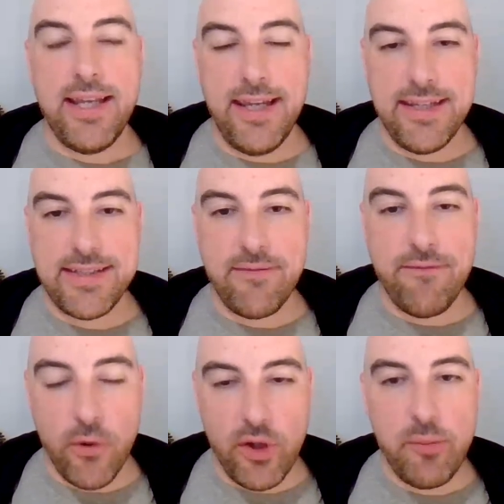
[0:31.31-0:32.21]
It's the
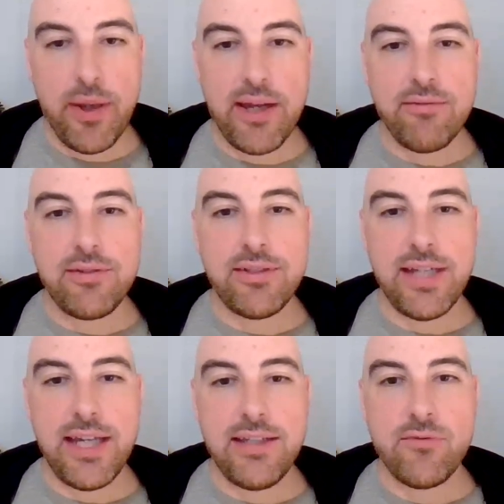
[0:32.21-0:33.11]
£40
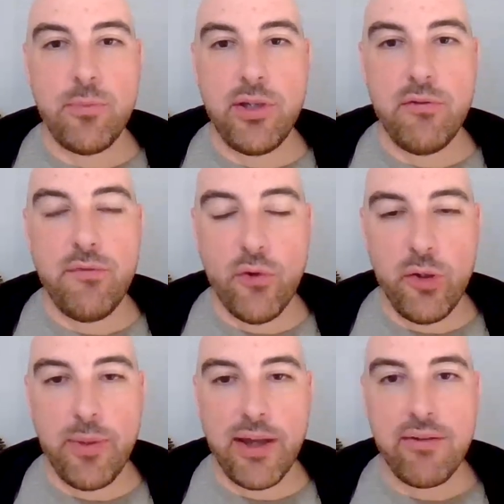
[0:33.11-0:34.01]
day, so we've been doing
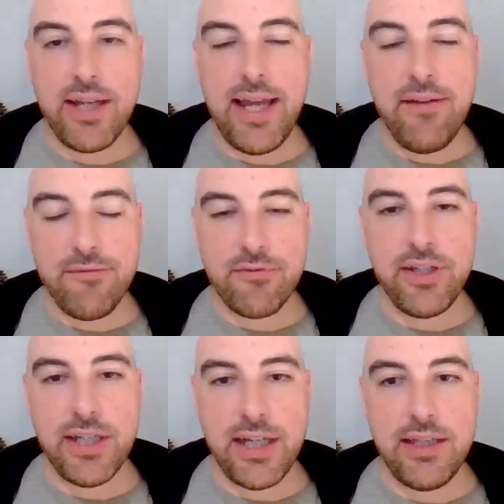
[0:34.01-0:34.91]
£40 every
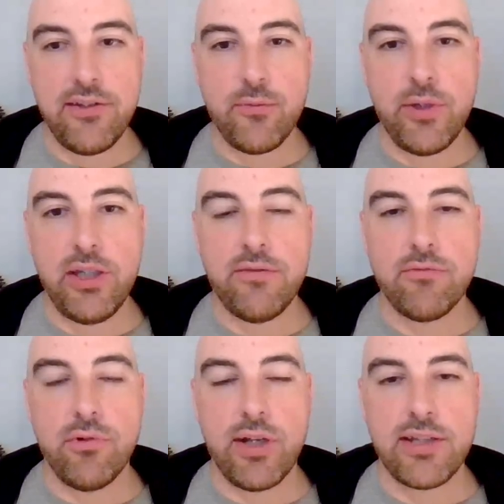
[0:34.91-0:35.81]
day this week for
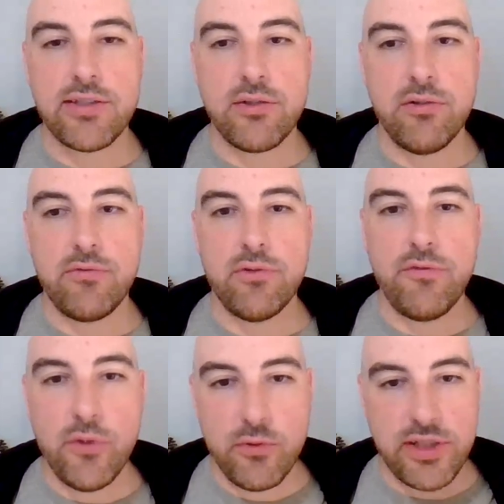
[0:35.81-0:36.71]
Royal Ascot for a
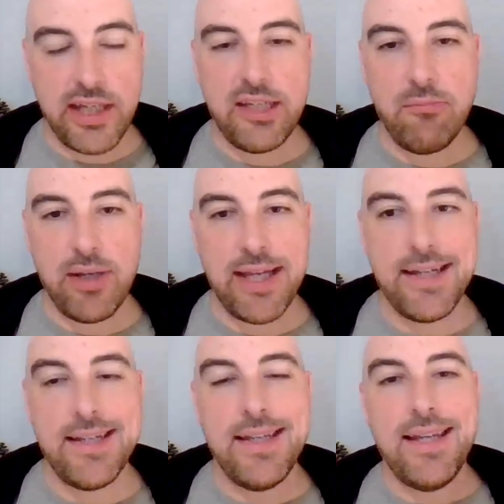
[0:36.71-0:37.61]
full staking
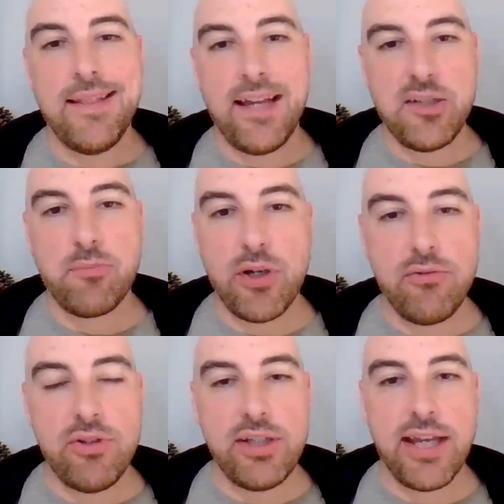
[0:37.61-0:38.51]
plan. That has
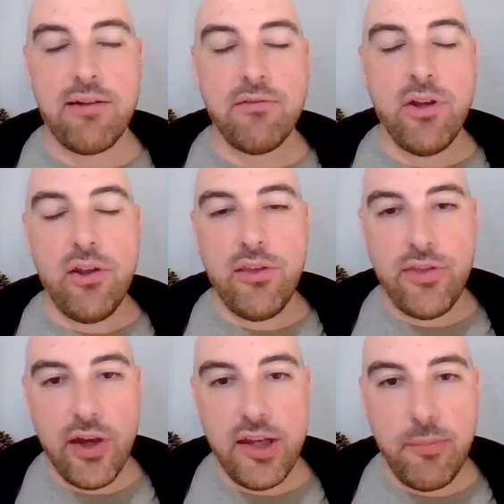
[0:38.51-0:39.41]
broken down
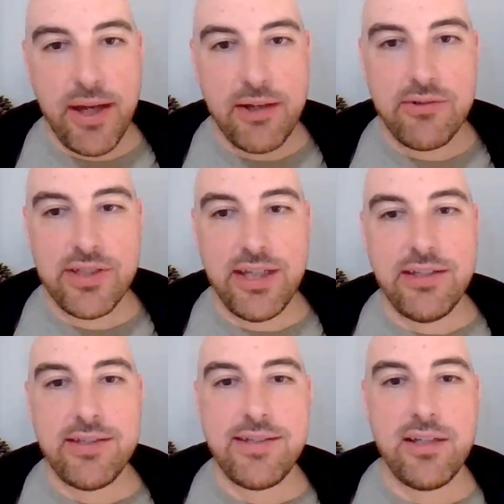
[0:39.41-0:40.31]
£30
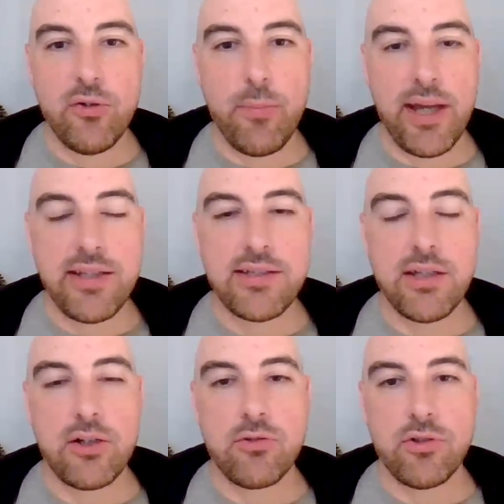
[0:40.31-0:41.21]
into single bets
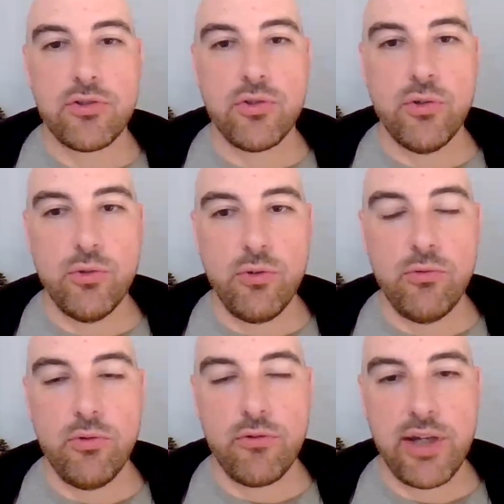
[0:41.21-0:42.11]
across
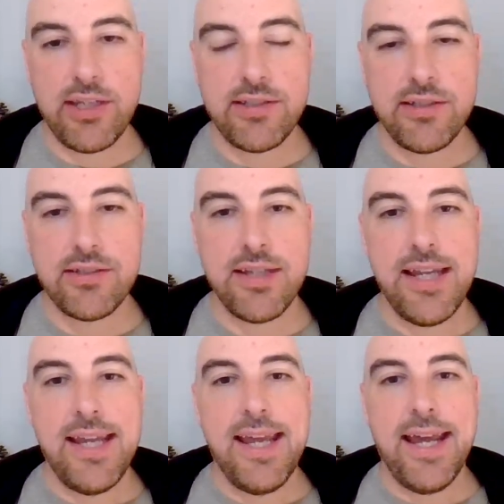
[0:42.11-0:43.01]
all the races,
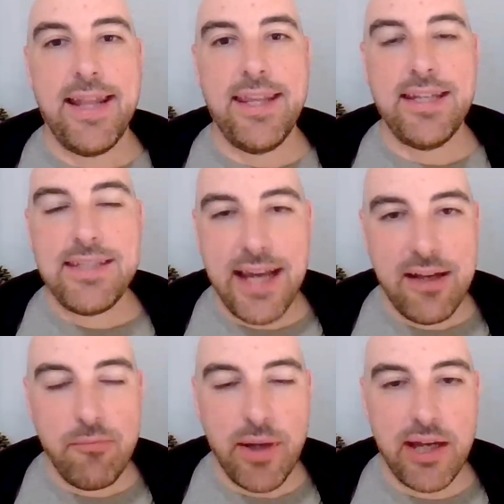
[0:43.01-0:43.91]
and then
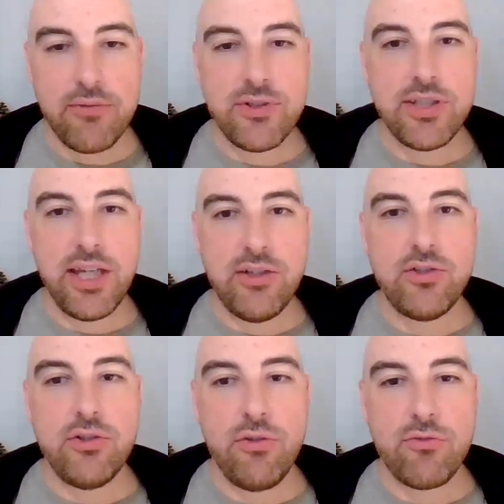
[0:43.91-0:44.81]
£10
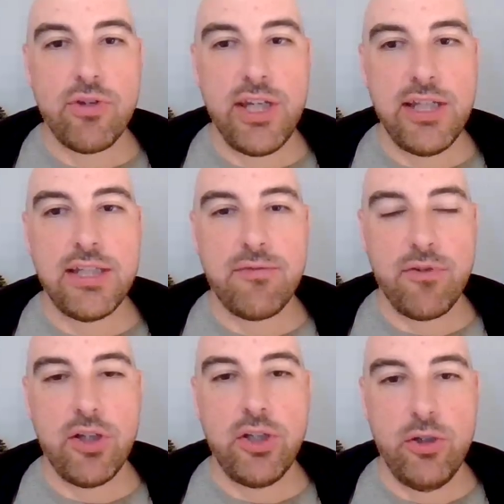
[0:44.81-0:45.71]
into three
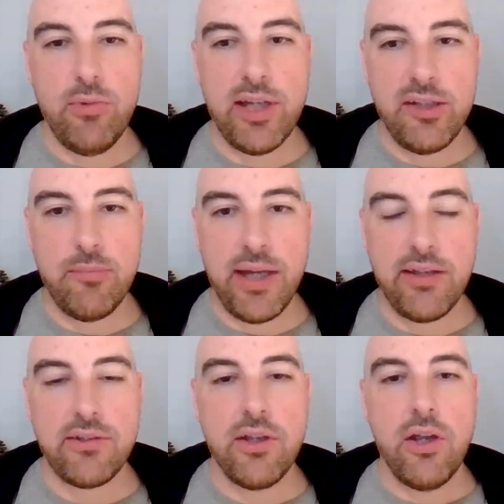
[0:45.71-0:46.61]
different accumulator
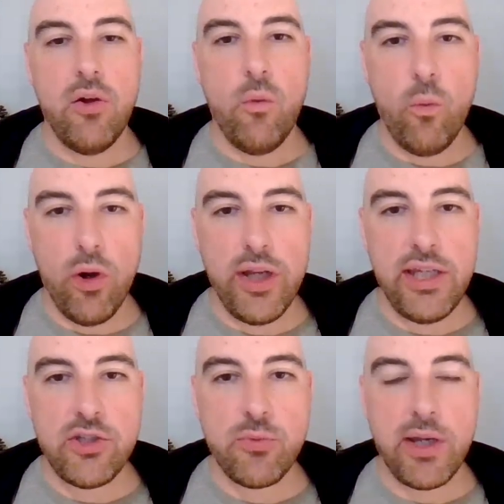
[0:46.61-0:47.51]
bets. One
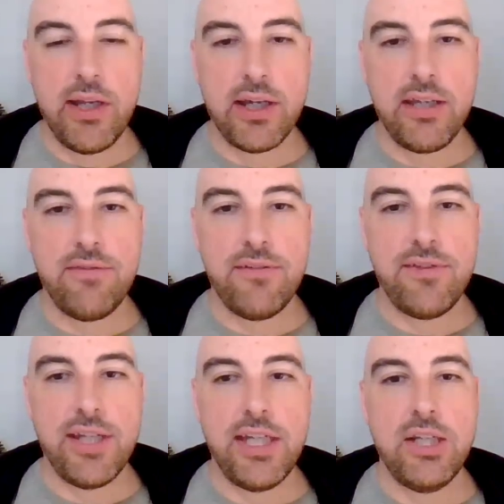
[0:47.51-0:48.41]
each way lucky
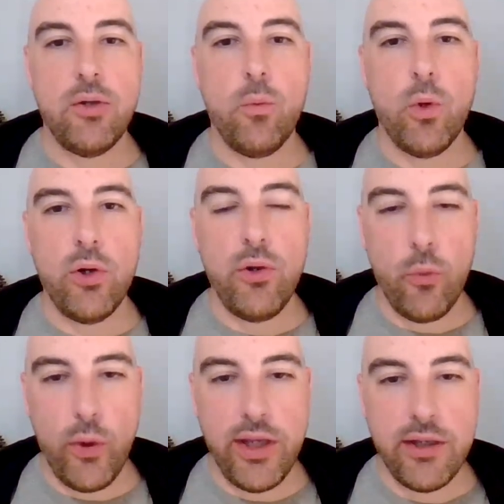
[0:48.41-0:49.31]
15, one
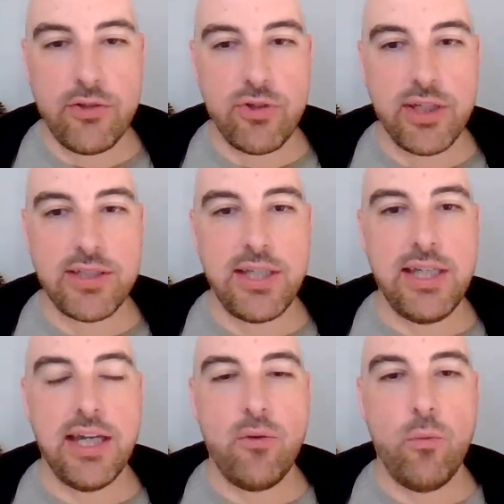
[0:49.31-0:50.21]
win
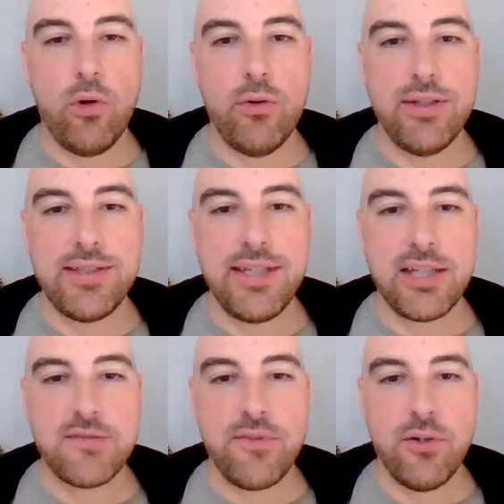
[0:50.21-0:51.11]
Trixie, and one
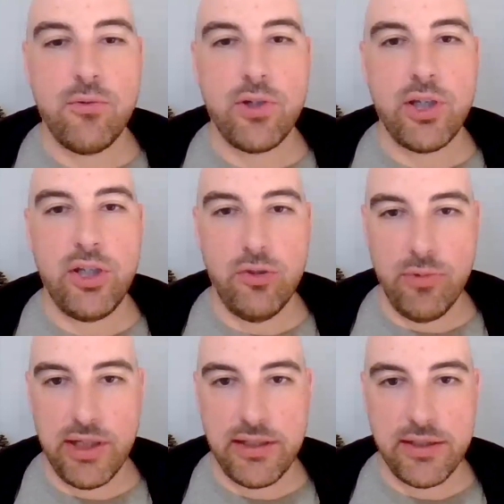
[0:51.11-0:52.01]
six-fold
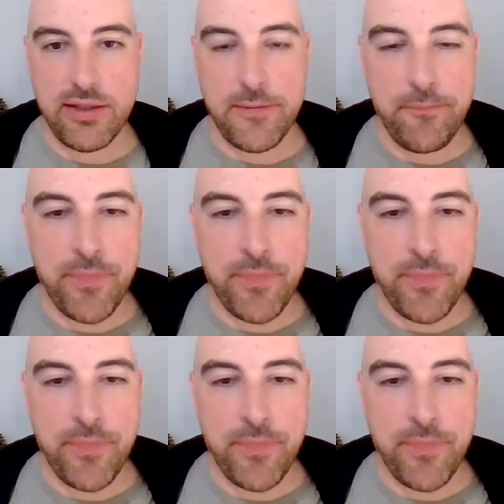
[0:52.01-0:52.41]
accumulator.